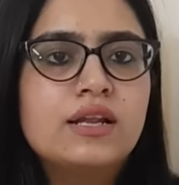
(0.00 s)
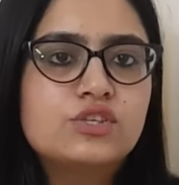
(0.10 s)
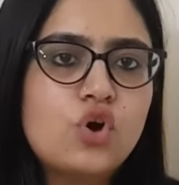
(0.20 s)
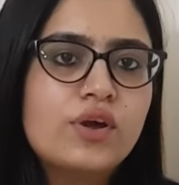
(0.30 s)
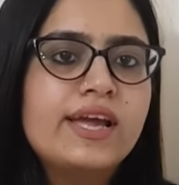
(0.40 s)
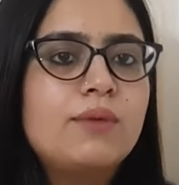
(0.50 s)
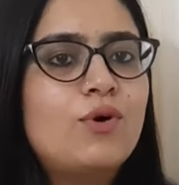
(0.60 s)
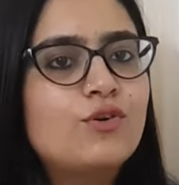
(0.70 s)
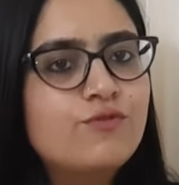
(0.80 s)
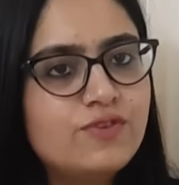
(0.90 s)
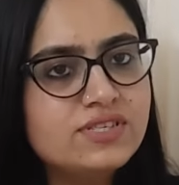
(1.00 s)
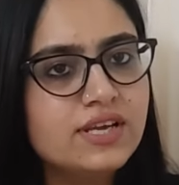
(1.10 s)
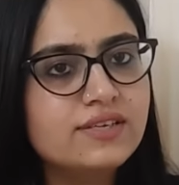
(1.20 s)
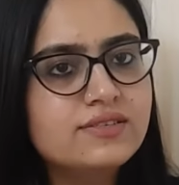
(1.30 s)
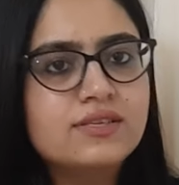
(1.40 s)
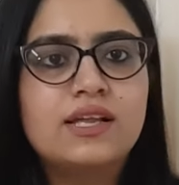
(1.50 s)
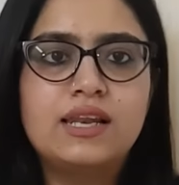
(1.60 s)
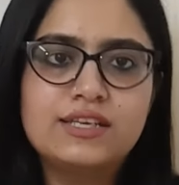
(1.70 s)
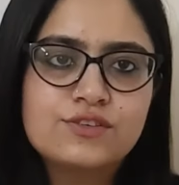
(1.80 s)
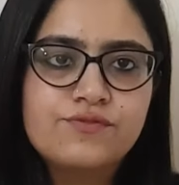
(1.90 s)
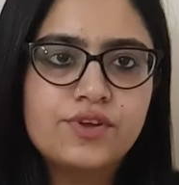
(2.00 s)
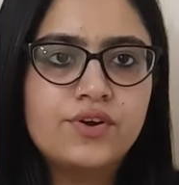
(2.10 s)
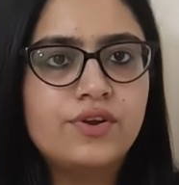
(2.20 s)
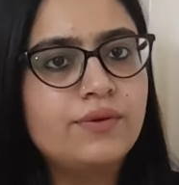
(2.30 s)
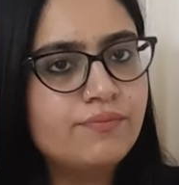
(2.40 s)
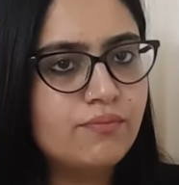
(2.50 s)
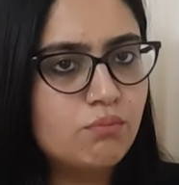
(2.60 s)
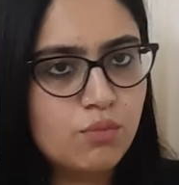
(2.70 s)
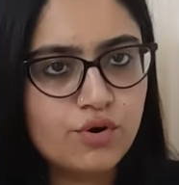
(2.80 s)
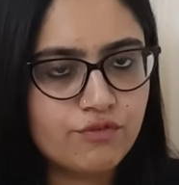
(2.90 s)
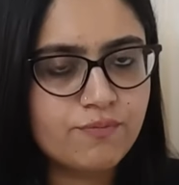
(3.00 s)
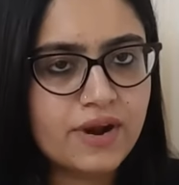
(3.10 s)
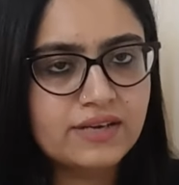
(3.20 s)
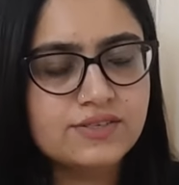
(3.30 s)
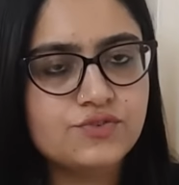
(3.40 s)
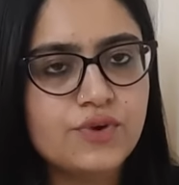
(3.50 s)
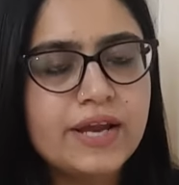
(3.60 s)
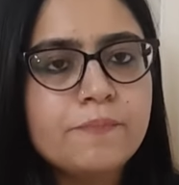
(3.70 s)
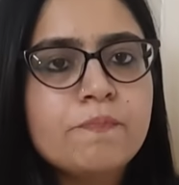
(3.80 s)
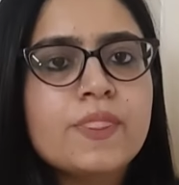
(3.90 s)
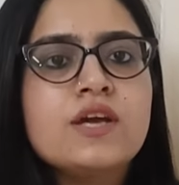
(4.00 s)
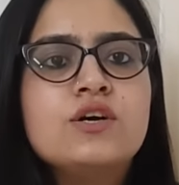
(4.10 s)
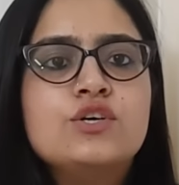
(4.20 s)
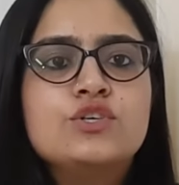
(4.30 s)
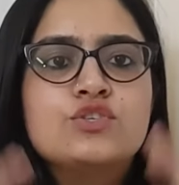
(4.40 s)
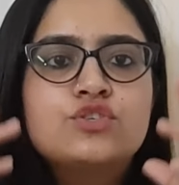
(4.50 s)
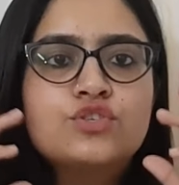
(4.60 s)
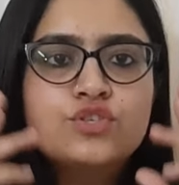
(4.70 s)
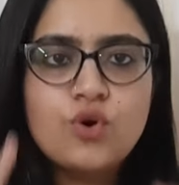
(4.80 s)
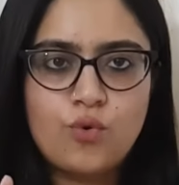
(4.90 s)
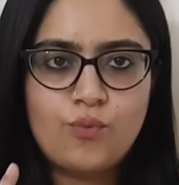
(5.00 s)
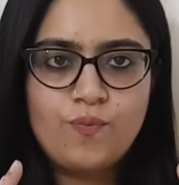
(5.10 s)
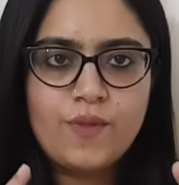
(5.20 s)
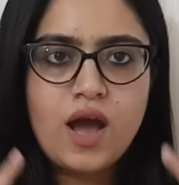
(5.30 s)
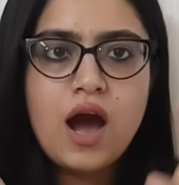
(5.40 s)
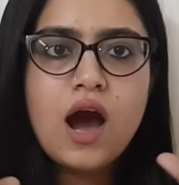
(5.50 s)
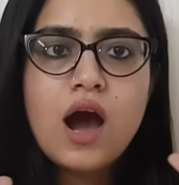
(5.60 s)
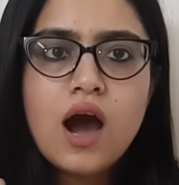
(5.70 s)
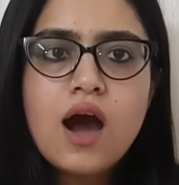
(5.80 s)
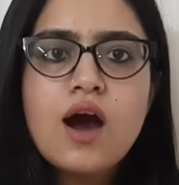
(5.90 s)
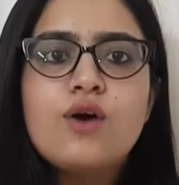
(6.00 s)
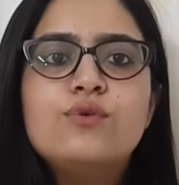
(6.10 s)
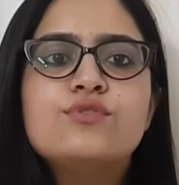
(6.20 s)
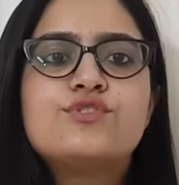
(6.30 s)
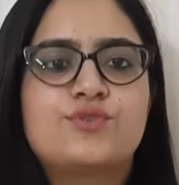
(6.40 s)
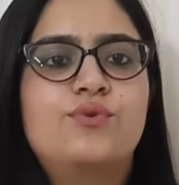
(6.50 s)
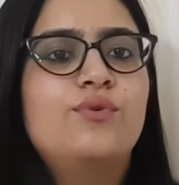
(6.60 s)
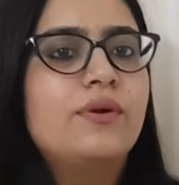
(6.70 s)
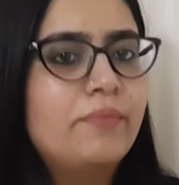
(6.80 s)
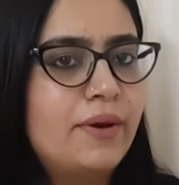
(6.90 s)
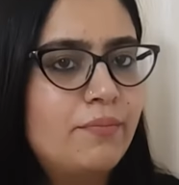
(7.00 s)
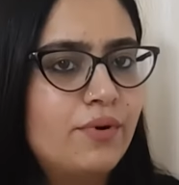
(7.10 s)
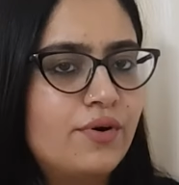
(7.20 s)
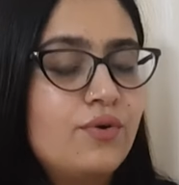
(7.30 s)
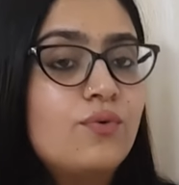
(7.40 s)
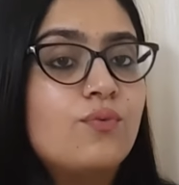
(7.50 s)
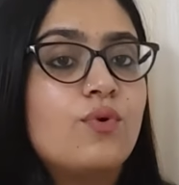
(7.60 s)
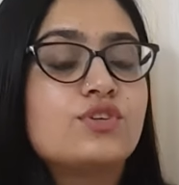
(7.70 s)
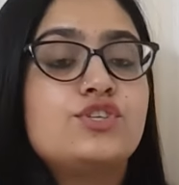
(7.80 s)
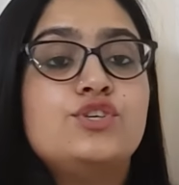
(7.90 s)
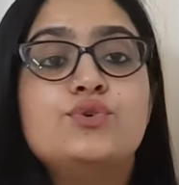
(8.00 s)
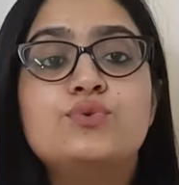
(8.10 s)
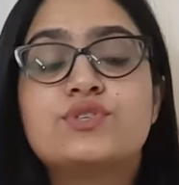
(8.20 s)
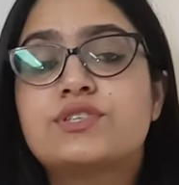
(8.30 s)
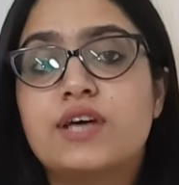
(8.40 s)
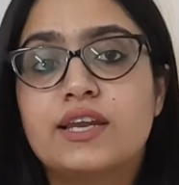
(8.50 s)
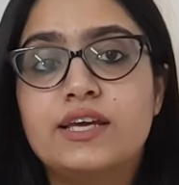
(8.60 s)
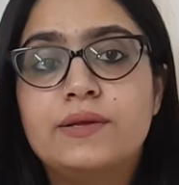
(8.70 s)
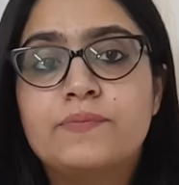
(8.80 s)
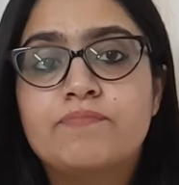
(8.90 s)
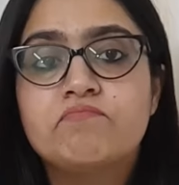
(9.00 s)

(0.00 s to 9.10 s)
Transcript: Talking about physics, less of theory, more of practice, right? So, how to remember what you study?